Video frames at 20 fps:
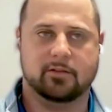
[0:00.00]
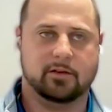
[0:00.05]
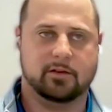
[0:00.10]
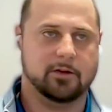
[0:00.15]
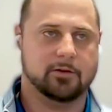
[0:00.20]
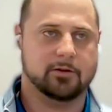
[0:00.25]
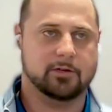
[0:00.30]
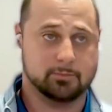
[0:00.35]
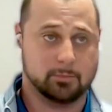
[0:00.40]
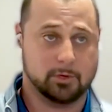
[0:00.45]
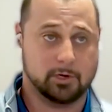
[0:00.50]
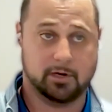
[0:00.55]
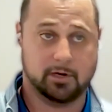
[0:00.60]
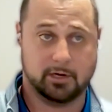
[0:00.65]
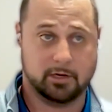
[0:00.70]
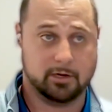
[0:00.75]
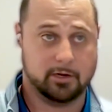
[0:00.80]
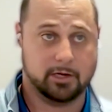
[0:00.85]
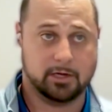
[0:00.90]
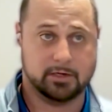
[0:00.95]
It increased
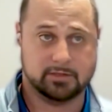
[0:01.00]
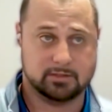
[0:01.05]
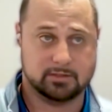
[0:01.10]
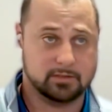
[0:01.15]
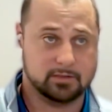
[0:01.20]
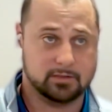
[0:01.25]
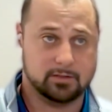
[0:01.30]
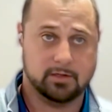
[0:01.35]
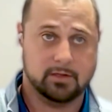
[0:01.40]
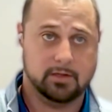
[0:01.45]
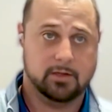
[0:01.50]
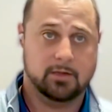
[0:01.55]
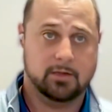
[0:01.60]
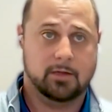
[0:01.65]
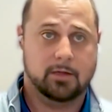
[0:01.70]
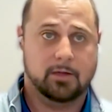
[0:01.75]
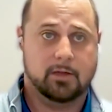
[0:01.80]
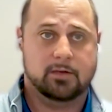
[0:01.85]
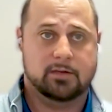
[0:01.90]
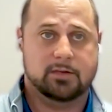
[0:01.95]
marketing costs.
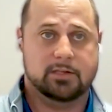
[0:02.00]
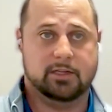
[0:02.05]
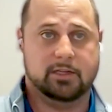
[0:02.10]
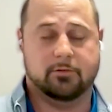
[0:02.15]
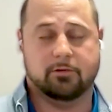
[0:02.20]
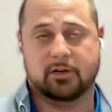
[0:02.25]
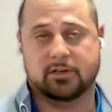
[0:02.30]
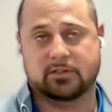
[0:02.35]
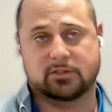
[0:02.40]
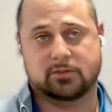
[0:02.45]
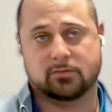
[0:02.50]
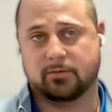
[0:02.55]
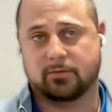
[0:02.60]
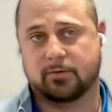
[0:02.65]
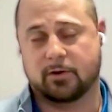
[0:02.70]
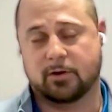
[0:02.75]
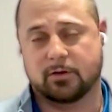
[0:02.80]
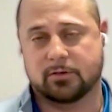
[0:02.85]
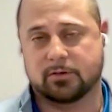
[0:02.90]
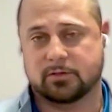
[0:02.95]
It decreases
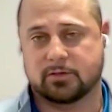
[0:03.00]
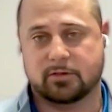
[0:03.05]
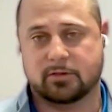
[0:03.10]
referrals.